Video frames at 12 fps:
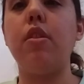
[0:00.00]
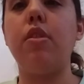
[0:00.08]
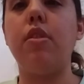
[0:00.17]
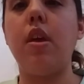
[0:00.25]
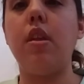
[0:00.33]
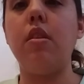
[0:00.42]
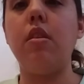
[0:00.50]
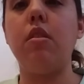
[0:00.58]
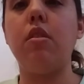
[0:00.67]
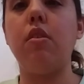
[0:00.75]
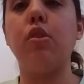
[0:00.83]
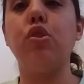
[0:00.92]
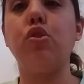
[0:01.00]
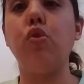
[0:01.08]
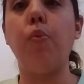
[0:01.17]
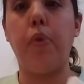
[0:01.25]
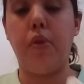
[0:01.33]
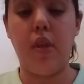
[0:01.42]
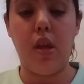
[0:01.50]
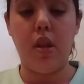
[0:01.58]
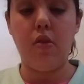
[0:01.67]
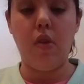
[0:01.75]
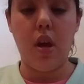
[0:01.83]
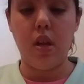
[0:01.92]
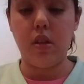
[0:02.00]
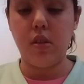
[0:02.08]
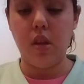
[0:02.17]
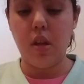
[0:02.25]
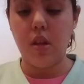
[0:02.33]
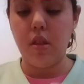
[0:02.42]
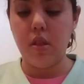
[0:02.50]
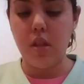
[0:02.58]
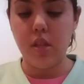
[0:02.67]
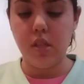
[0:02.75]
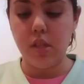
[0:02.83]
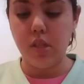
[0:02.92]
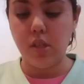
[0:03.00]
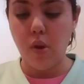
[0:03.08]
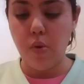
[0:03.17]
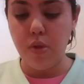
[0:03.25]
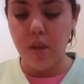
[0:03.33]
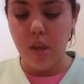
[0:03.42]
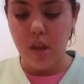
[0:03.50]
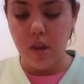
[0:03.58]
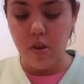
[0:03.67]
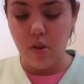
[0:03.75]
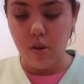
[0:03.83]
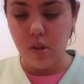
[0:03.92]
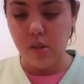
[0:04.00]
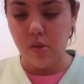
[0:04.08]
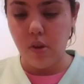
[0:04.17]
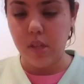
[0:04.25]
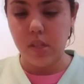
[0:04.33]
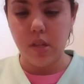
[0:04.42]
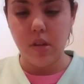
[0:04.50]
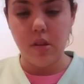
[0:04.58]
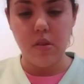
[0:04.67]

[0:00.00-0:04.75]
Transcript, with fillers: thin. They're super thin, guys. Like, this is so thin. It's crazy.